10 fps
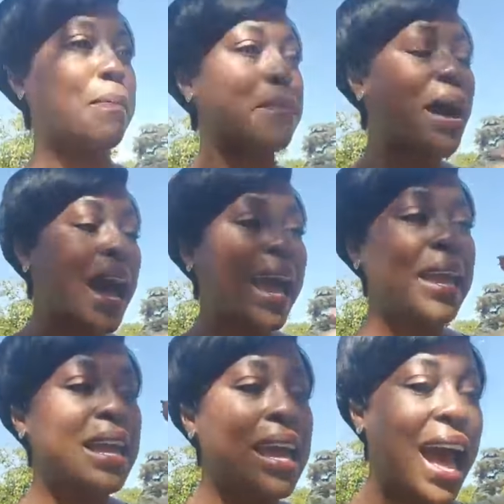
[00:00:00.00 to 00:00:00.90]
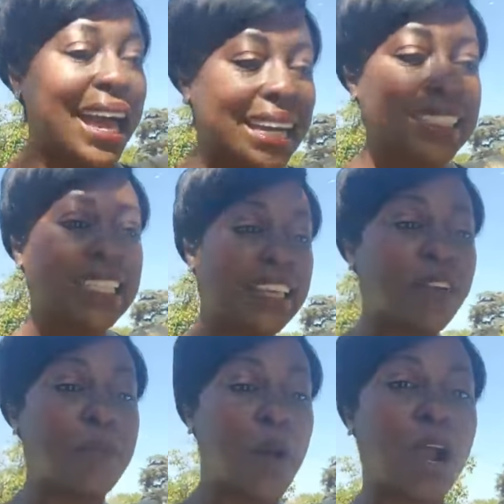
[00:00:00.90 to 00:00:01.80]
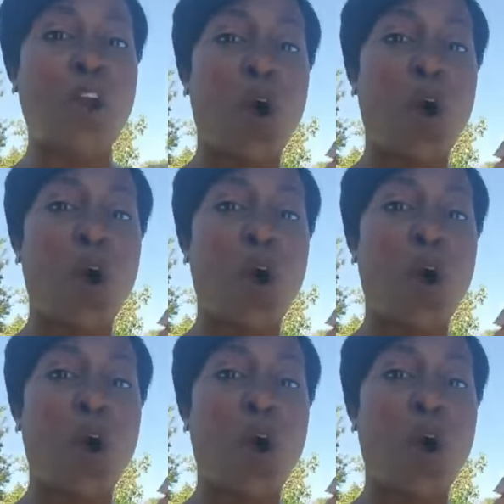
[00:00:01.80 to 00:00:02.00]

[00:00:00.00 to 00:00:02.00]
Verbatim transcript: my I got to leave a mark